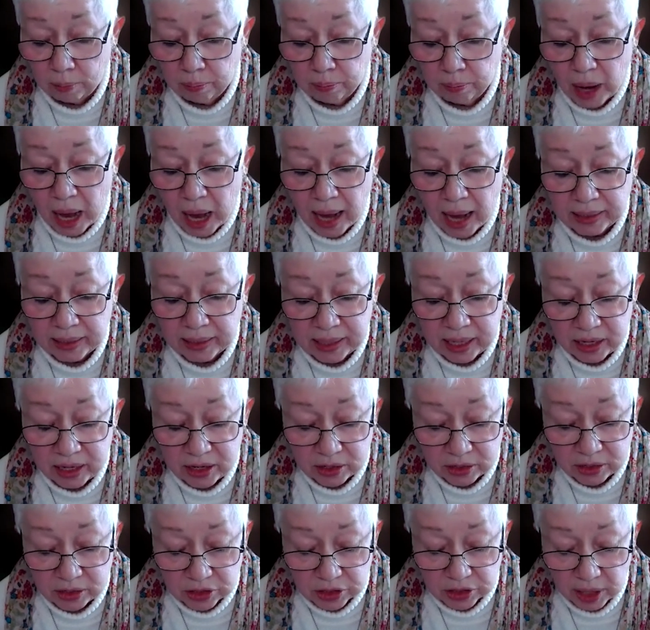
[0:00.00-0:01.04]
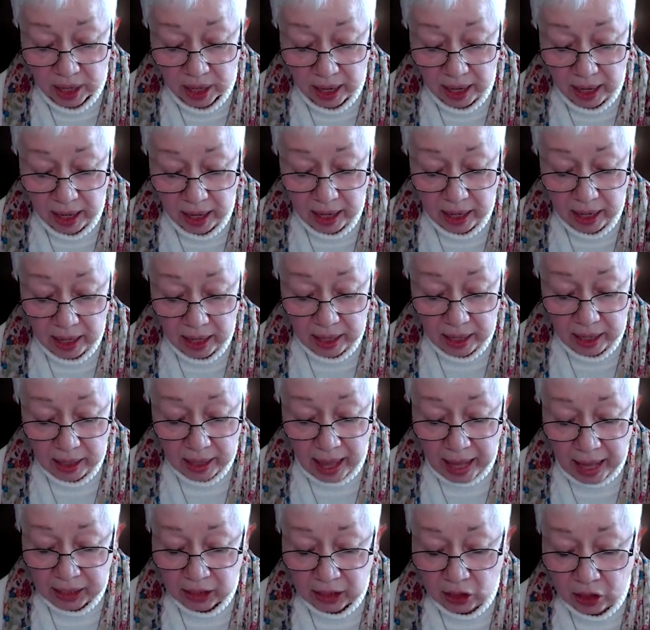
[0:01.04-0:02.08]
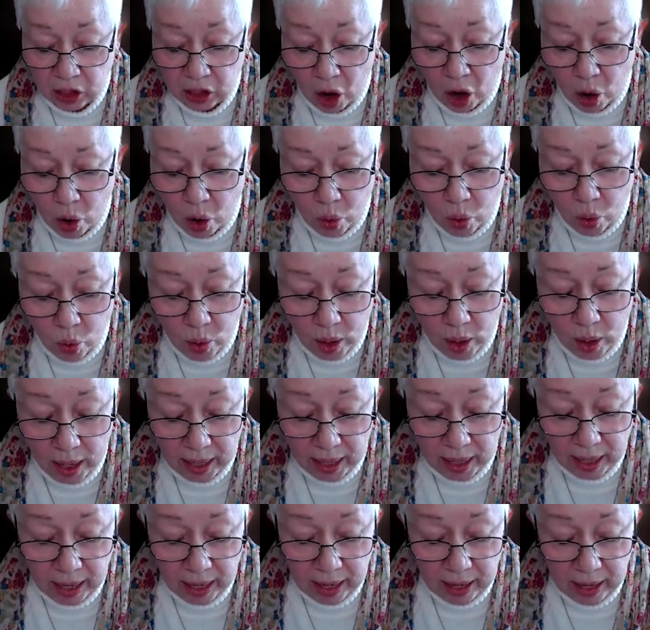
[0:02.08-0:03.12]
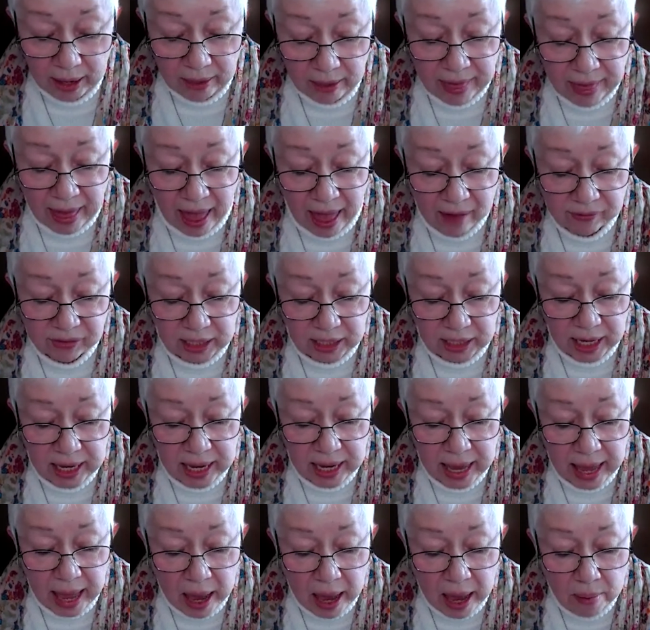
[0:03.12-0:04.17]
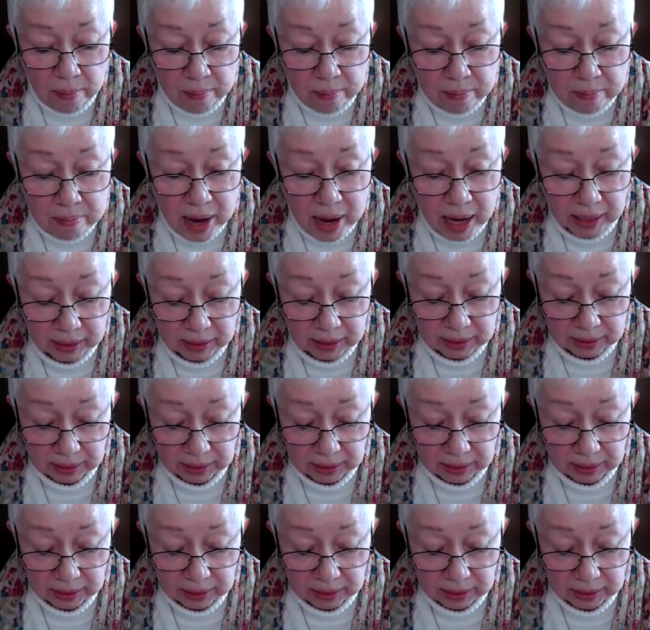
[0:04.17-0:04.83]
bodies, and lo, the heavenly him